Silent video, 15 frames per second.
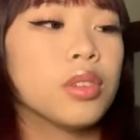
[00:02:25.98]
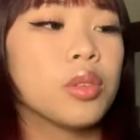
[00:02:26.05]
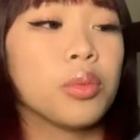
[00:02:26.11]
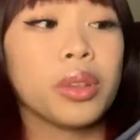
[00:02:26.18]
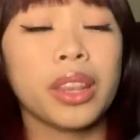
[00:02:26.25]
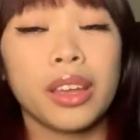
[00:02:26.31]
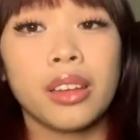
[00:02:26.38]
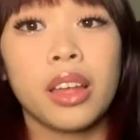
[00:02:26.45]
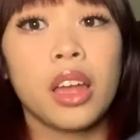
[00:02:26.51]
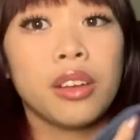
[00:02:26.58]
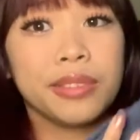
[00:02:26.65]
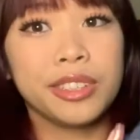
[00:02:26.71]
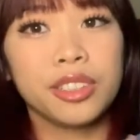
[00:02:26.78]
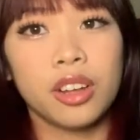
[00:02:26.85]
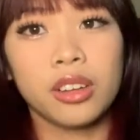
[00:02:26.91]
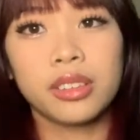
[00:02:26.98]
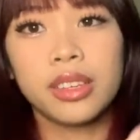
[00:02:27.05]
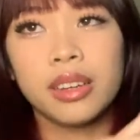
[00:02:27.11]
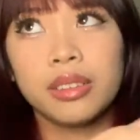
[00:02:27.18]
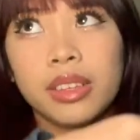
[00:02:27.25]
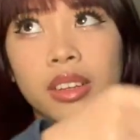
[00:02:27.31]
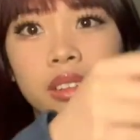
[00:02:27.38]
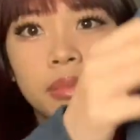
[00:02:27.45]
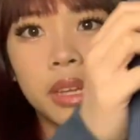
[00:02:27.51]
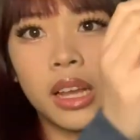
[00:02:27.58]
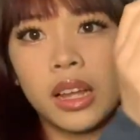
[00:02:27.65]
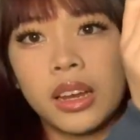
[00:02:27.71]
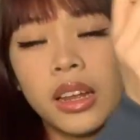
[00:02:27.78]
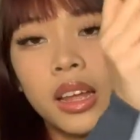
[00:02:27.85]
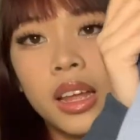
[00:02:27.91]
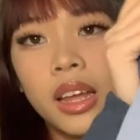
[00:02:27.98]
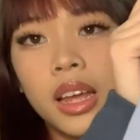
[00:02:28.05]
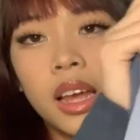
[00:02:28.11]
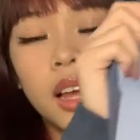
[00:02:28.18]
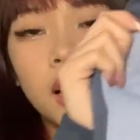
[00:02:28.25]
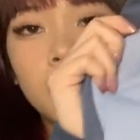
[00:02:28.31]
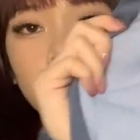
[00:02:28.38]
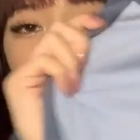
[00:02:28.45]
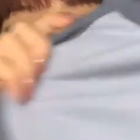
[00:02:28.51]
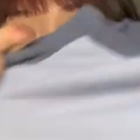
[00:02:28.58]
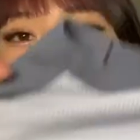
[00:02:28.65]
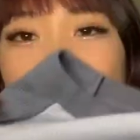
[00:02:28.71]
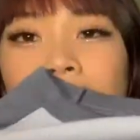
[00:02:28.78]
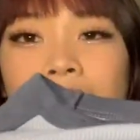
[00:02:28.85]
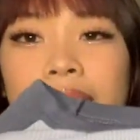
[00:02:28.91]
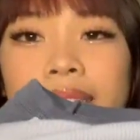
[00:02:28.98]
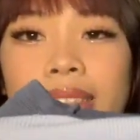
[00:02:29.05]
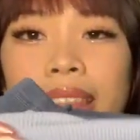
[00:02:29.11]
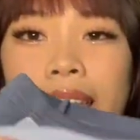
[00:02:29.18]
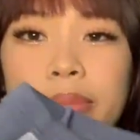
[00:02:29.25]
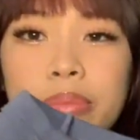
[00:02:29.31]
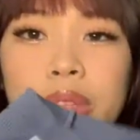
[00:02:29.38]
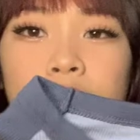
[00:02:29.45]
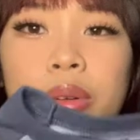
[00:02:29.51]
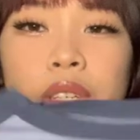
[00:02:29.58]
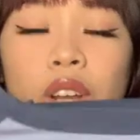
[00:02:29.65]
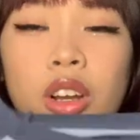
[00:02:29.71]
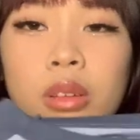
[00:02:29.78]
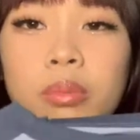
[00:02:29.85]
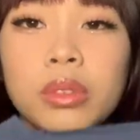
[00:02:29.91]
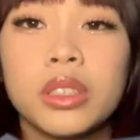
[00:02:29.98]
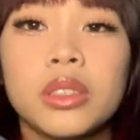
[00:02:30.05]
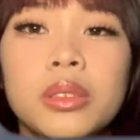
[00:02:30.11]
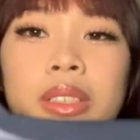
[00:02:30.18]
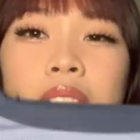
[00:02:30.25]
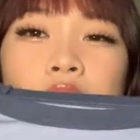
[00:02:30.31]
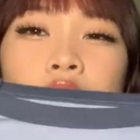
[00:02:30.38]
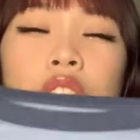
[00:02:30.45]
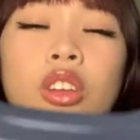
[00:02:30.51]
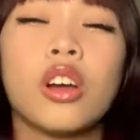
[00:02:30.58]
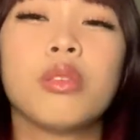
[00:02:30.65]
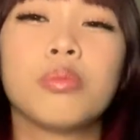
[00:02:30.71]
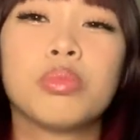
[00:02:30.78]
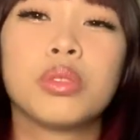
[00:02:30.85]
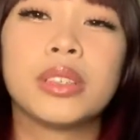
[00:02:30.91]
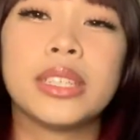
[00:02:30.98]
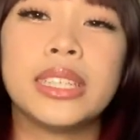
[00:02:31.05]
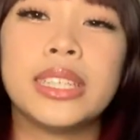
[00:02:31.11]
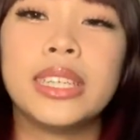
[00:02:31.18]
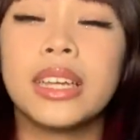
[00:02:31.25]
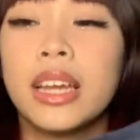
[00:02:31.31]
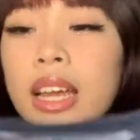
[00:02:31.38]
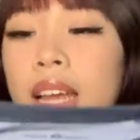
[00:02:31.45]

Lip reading: and when they restocked it I was like, oh my god. So yeah, it's light blue and dark blue. It's so pretty.